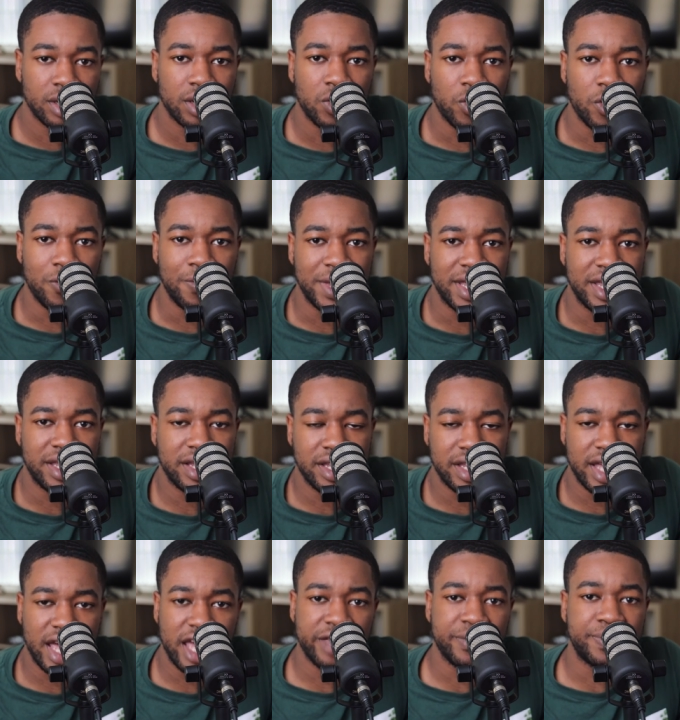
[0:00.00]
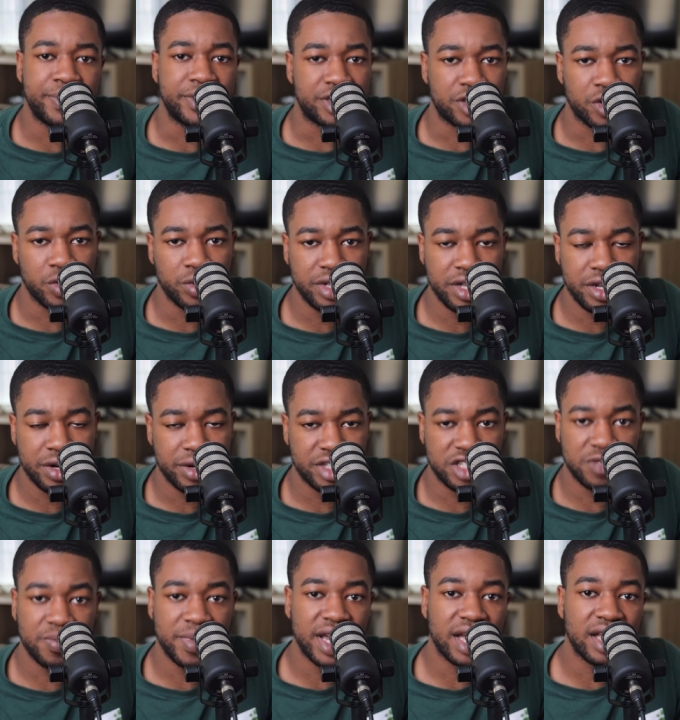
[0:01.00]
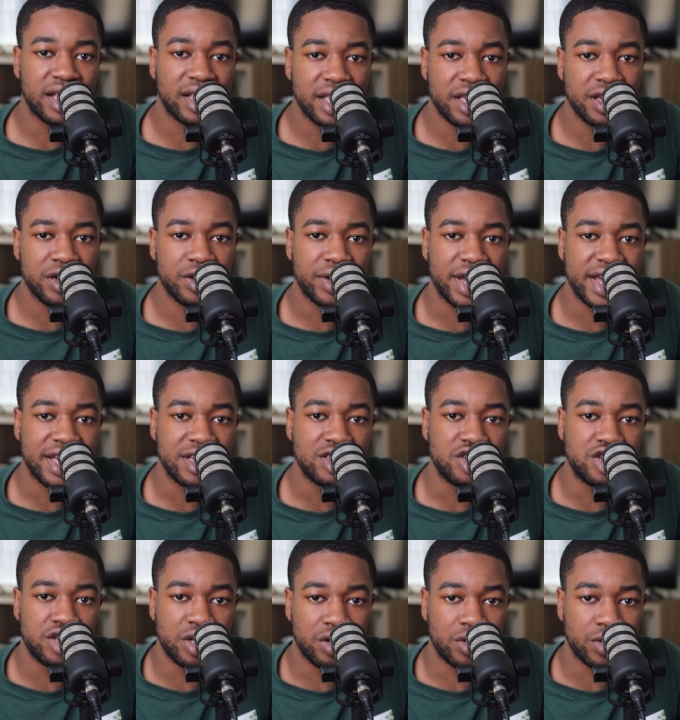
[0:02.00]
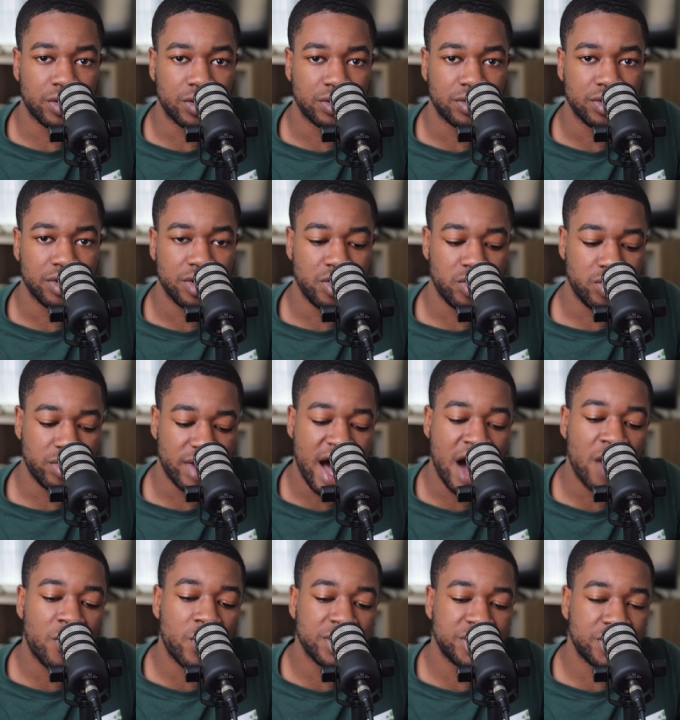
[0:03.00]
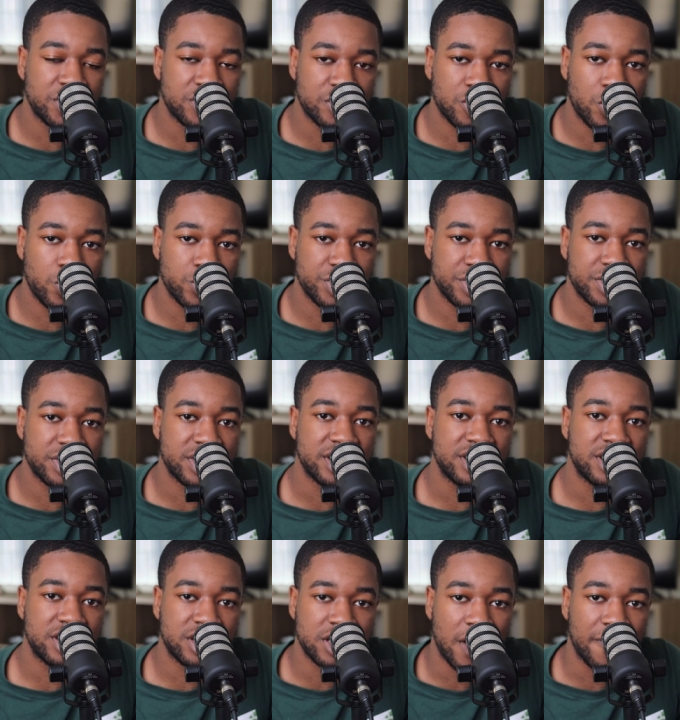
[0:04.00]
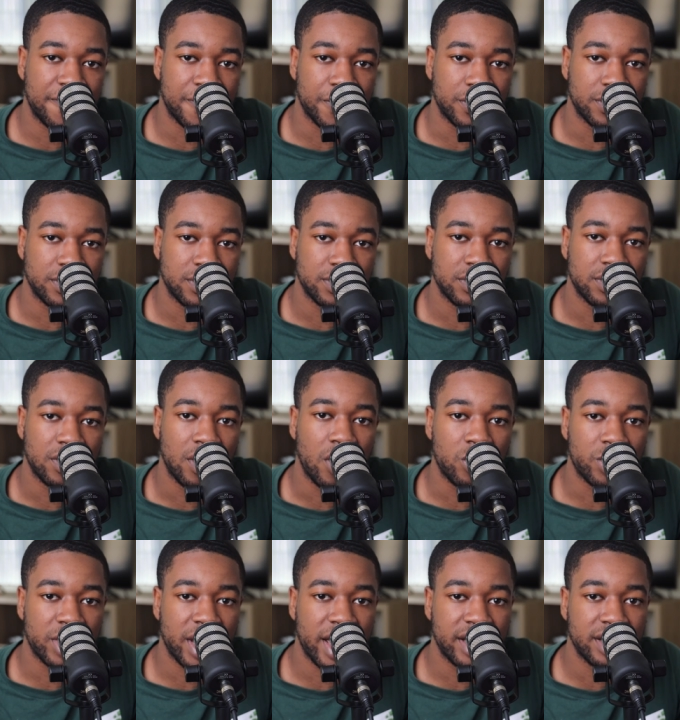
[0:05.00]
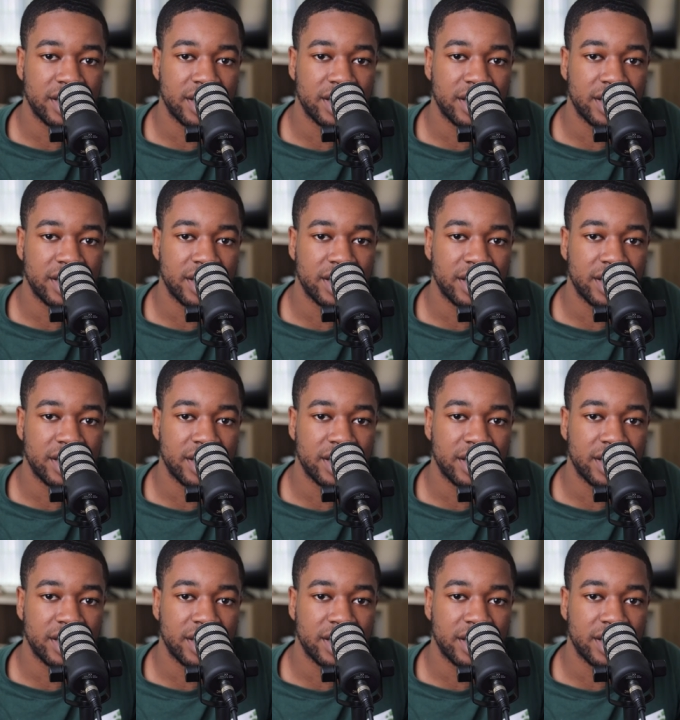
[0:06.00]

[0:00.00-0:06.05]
with being a platoon leader and just being a leader in general. You do not want your soldiers to suffer, okay?